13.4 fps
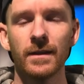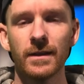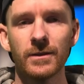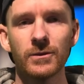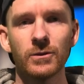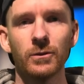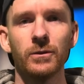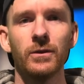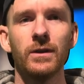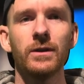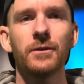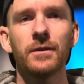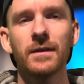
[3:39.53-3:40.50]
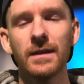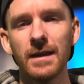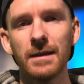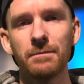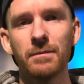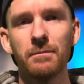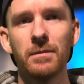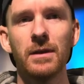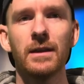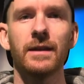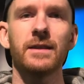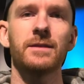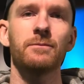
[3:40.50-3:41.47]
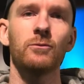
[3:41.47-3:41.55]
So you need to keep building
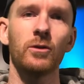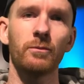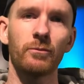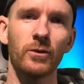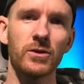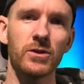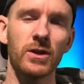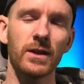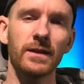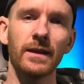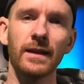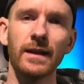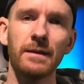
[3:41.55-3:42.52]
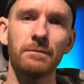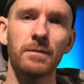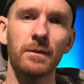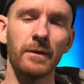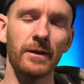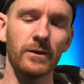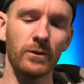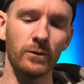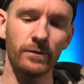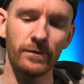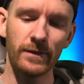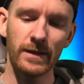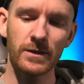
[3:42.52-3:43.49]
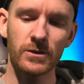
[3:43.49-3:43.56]
small projects and implement new
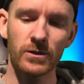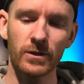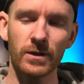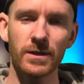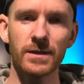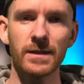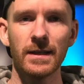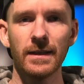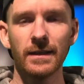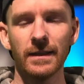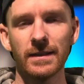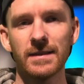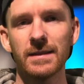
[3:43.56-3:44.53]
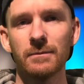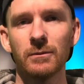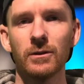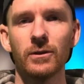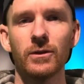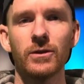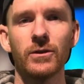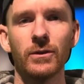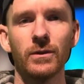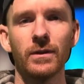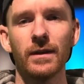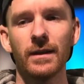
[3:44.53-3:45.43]
features and similar to